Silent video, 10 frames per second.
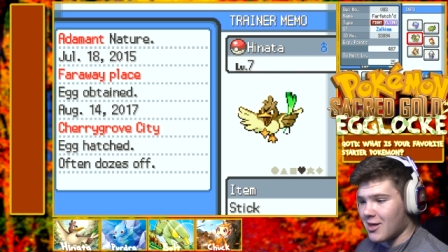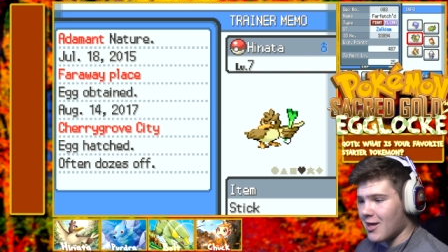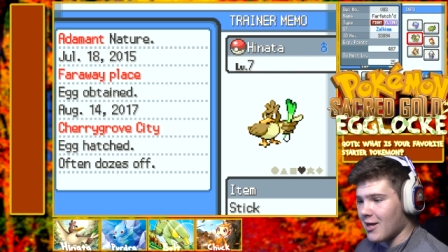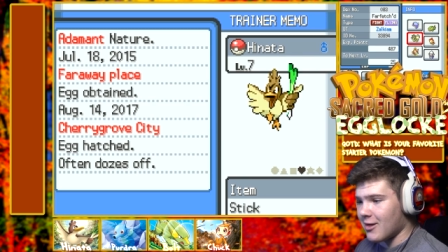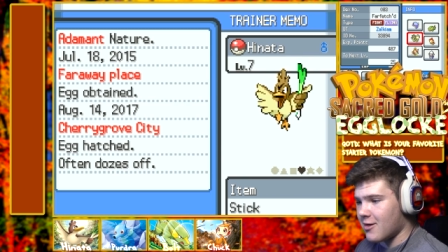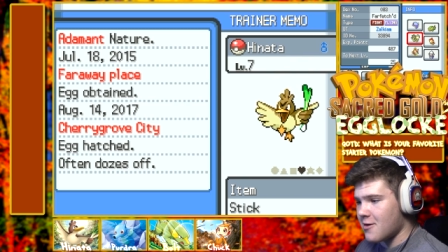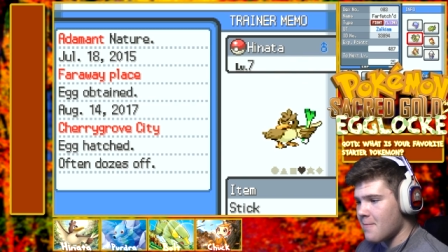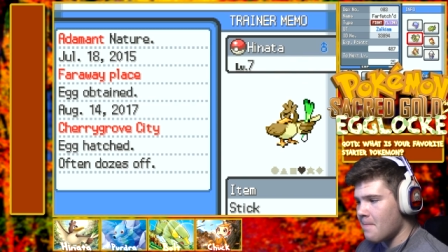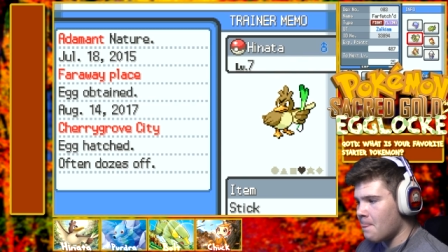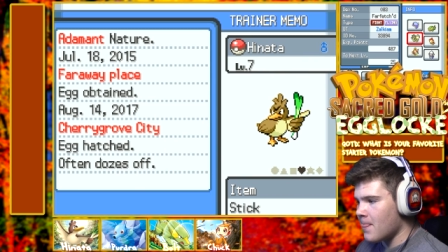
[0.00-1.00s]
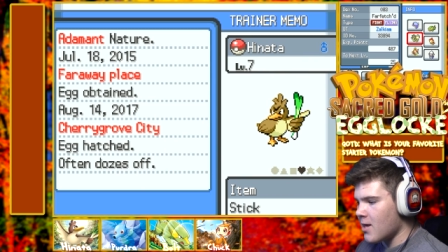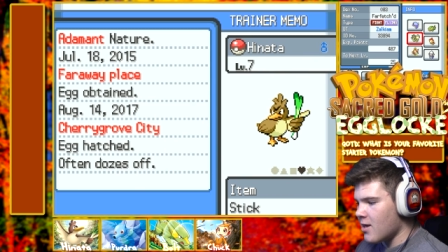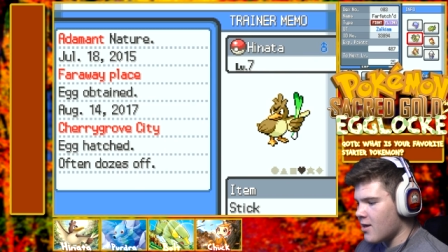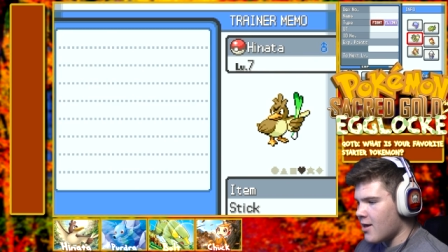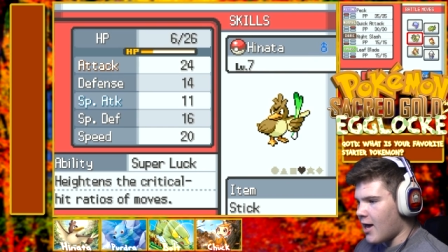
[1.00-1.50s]
sense.
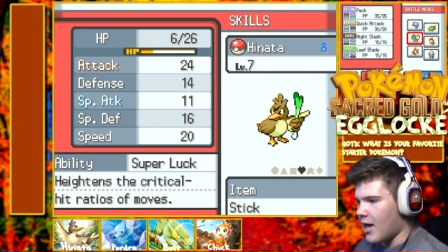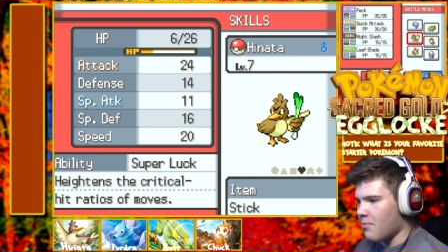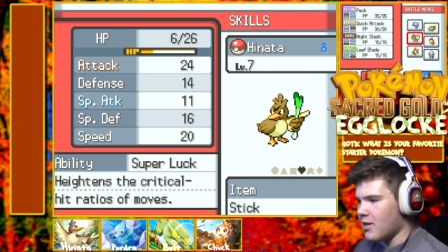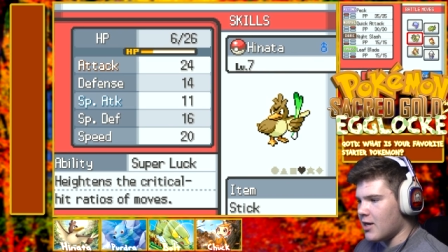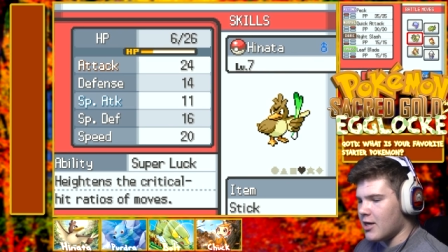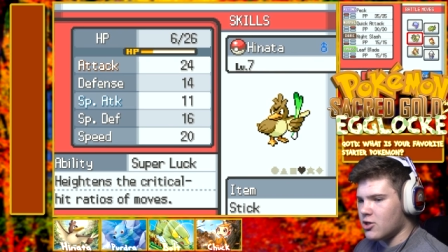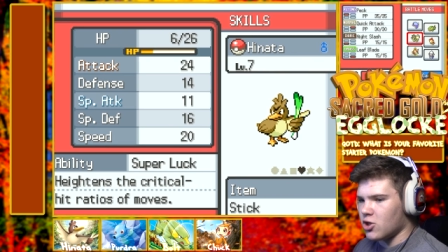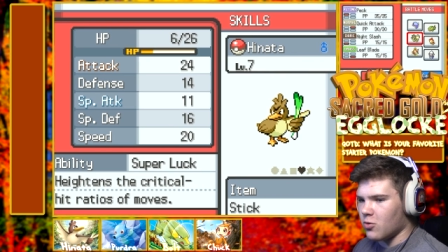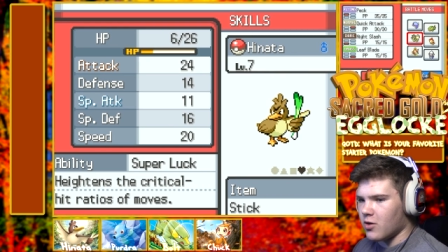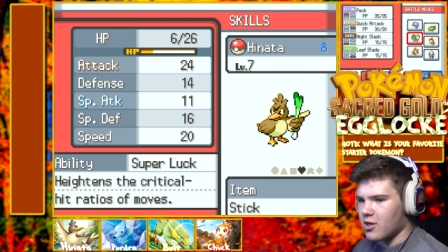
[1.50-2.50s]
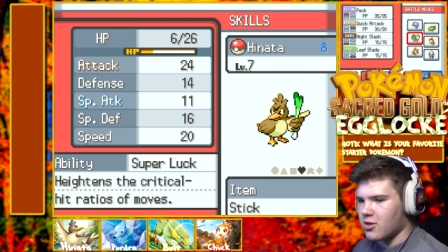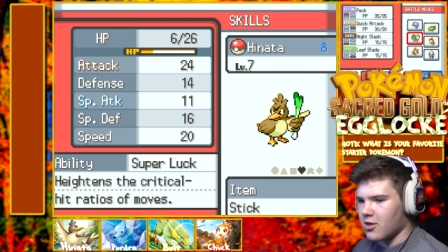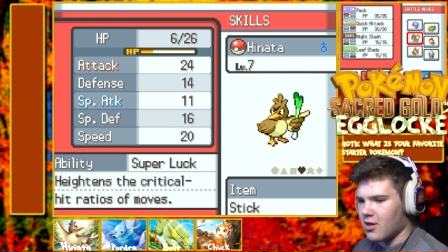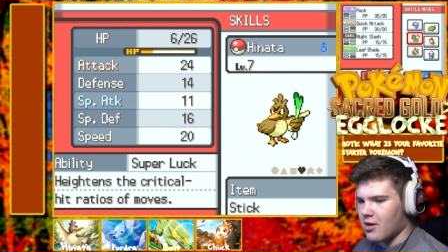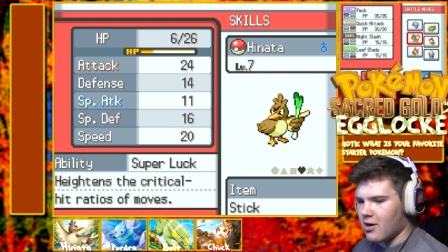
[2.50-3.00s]
Adamant Nature with,
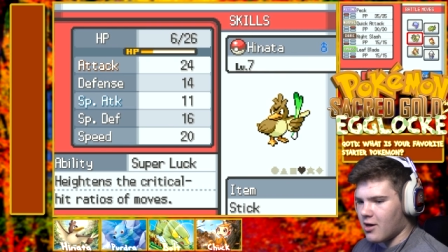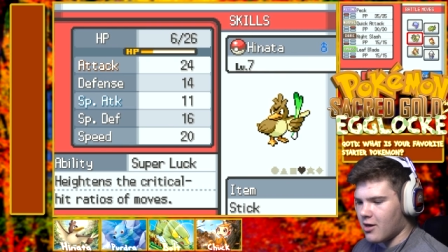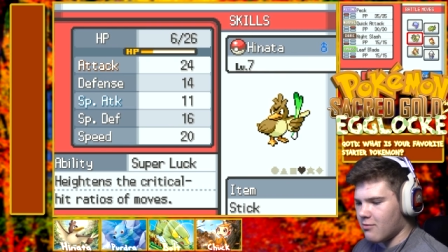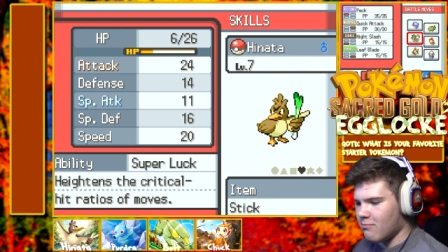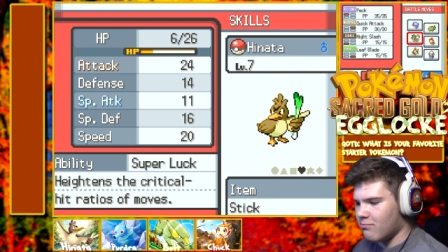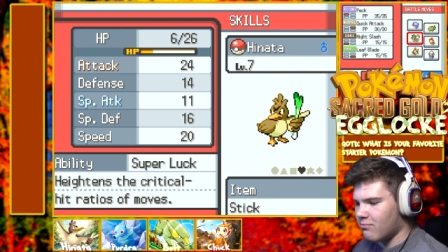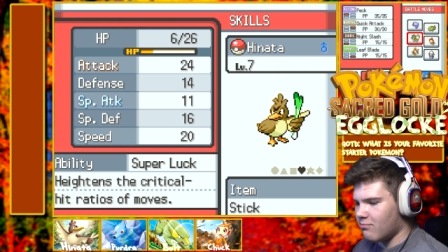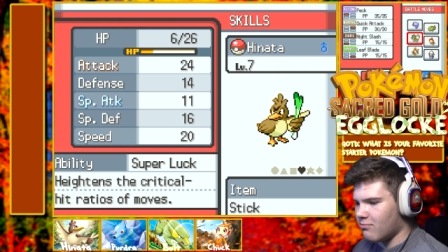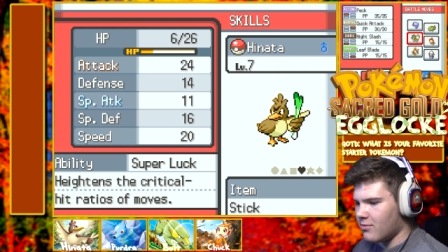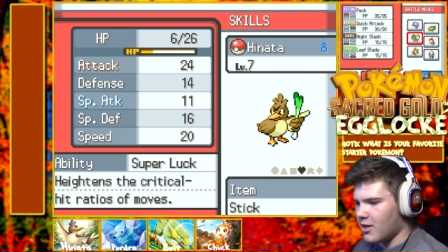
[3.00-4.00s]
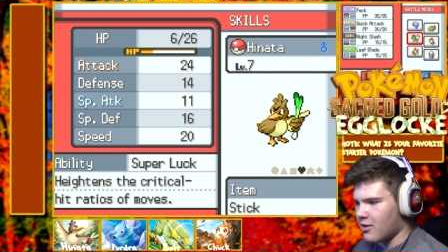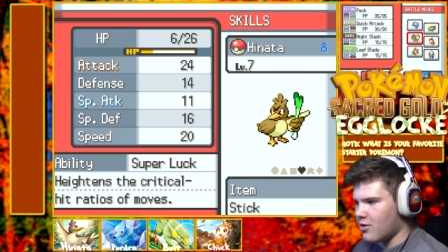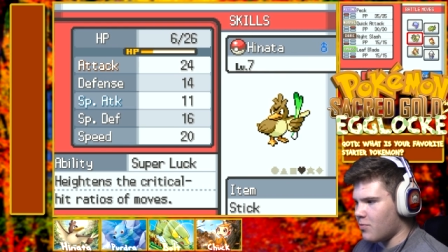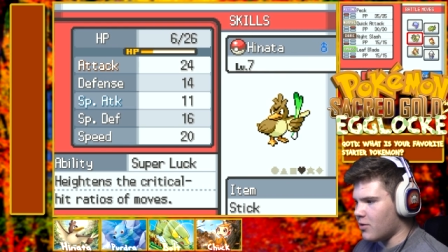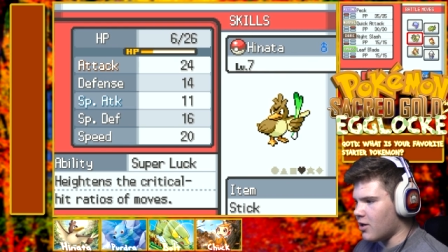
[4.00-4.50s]
uh, yeah,
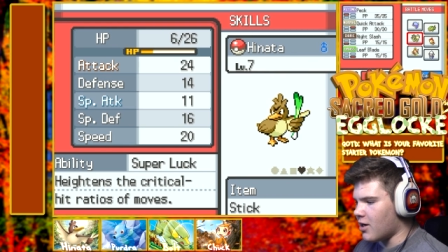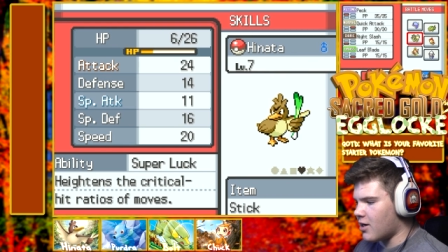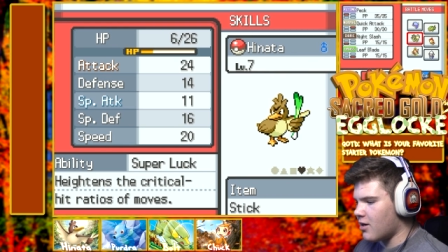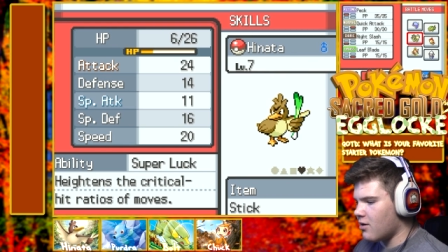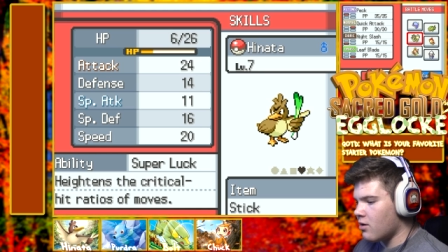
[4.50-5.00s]
Super Luck.